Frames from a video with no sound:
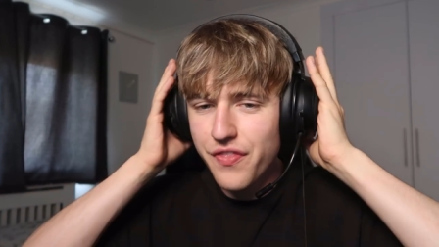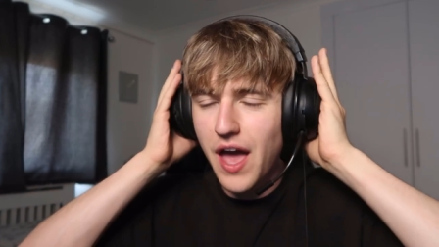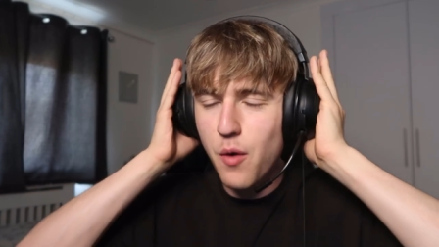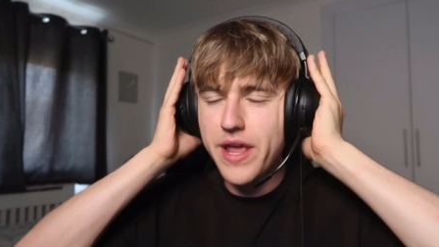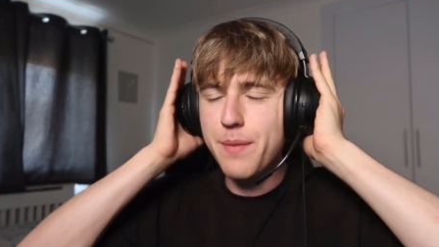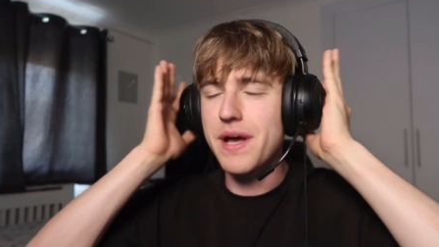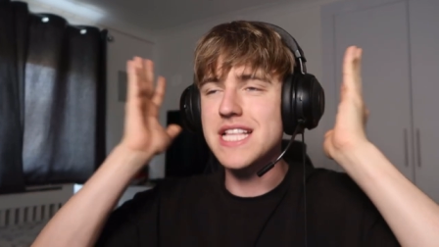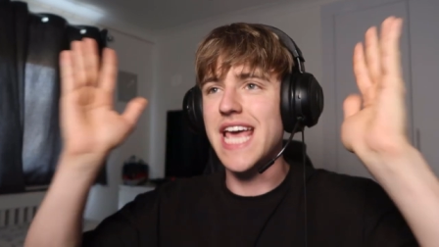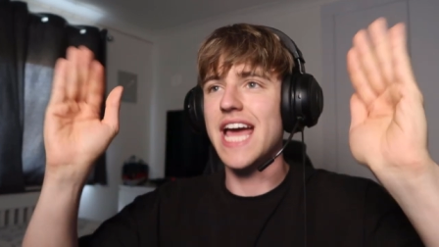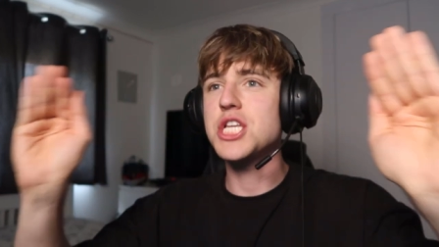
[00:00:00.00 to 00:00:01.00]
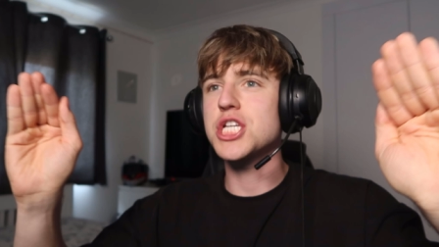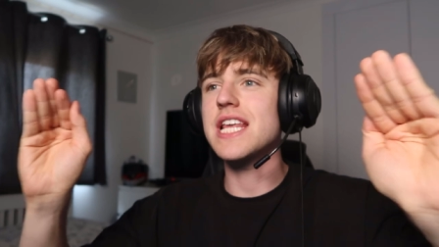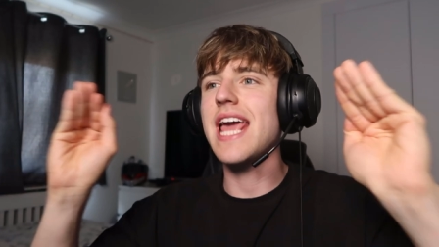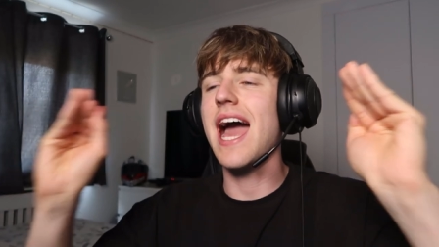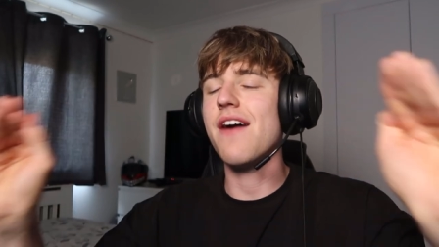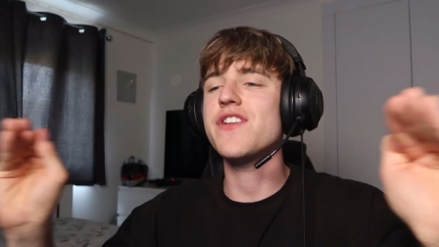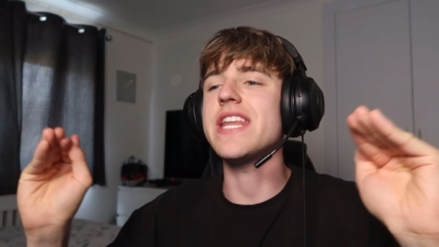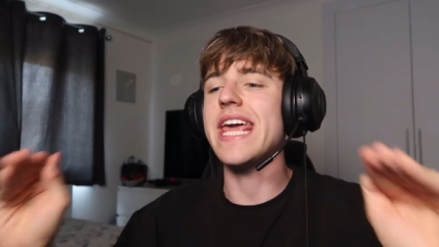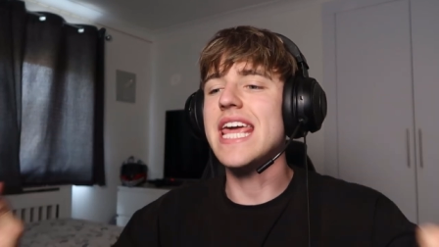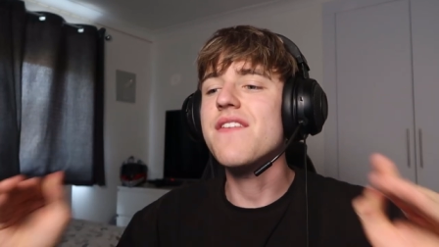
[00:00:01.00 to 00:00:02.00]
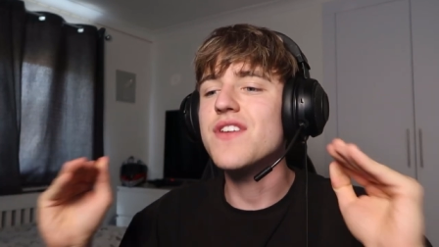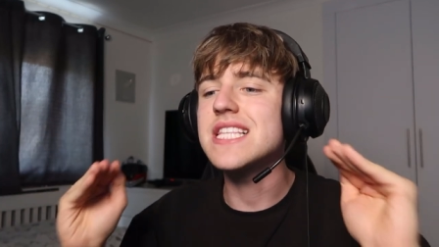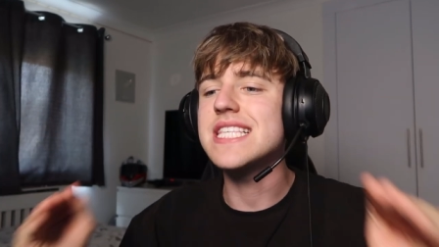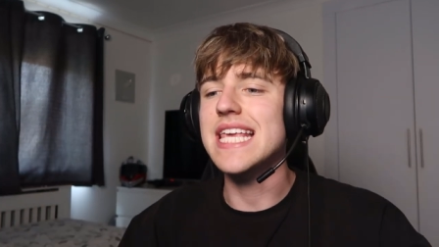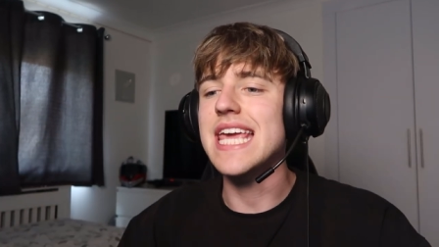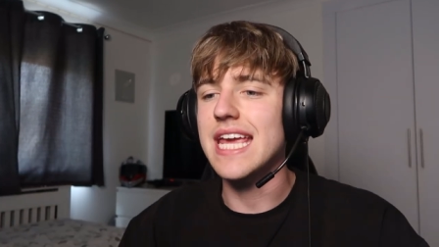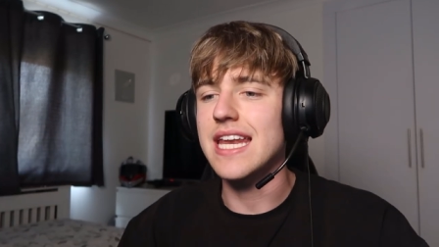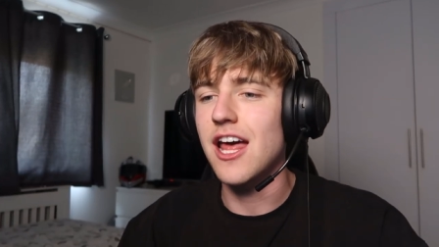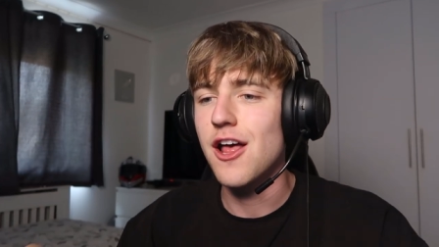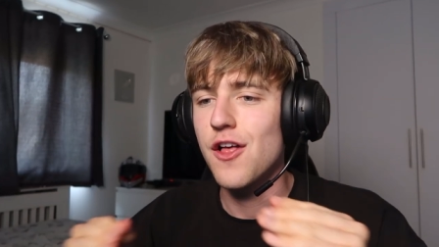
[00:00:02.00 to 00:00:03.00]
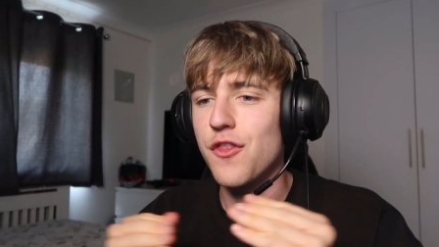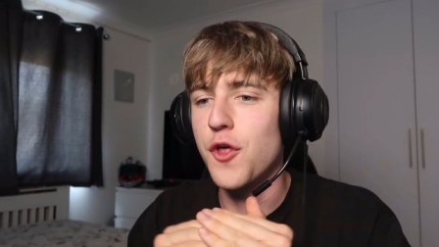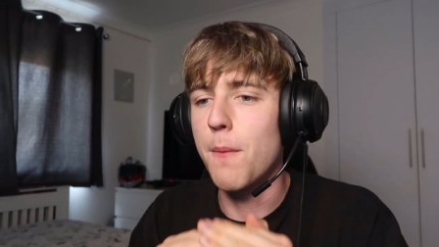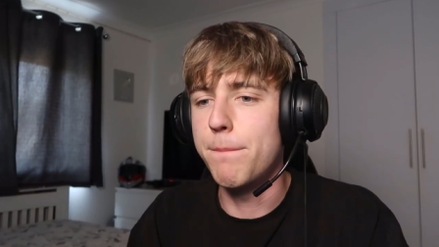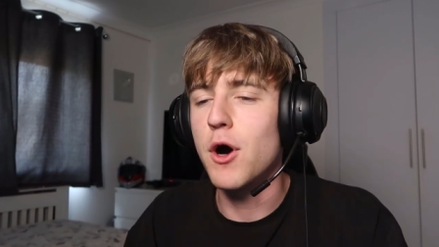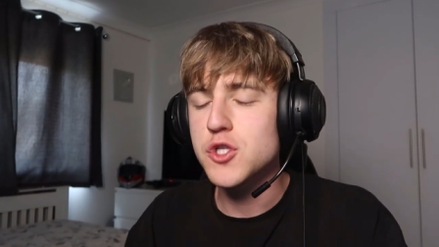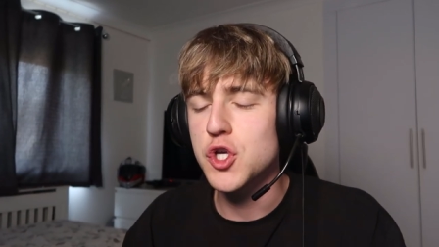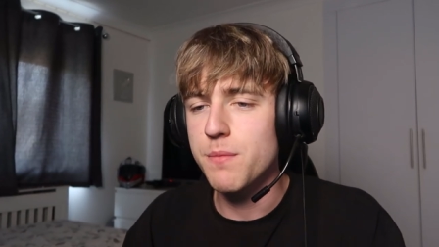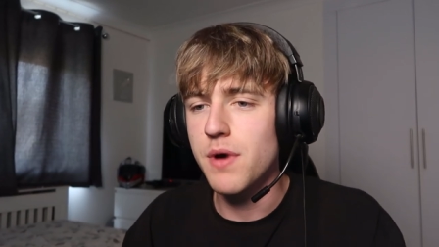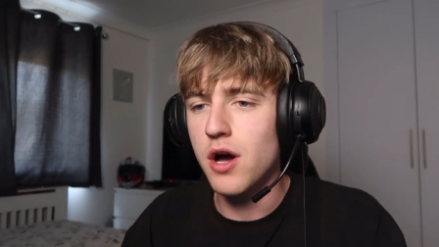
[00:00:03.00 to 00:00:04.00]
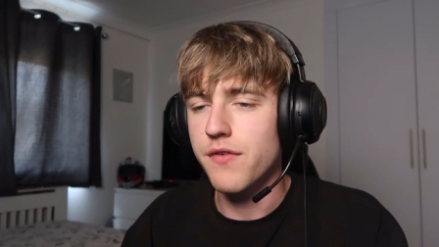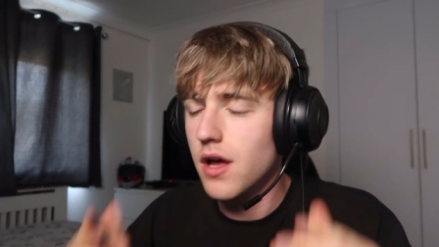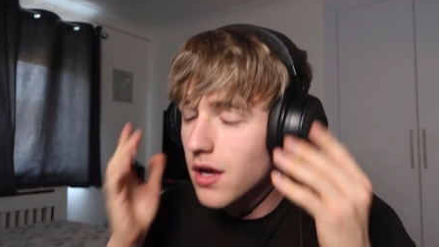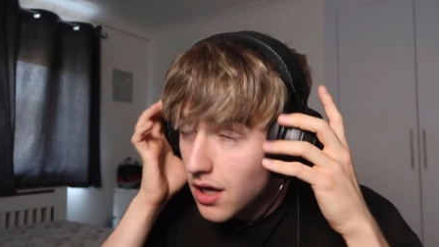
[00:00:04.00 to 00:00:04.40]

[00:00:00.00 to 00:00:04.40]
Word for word: that we potentially haven't even seen the bottom of...